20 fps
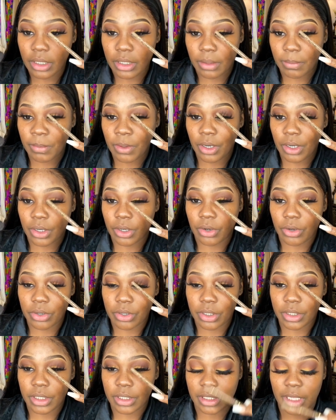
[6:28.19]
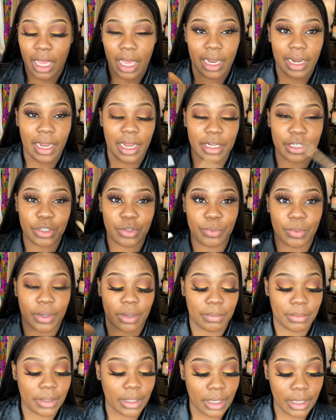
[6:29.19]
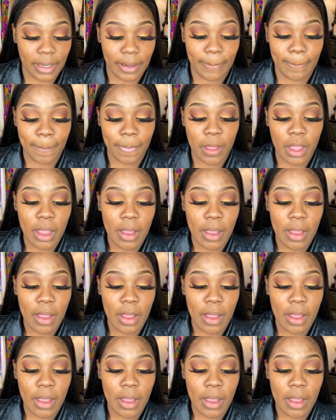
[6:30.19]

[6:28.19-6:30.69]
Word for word: I'm gonna curl this eyelash when I'm done.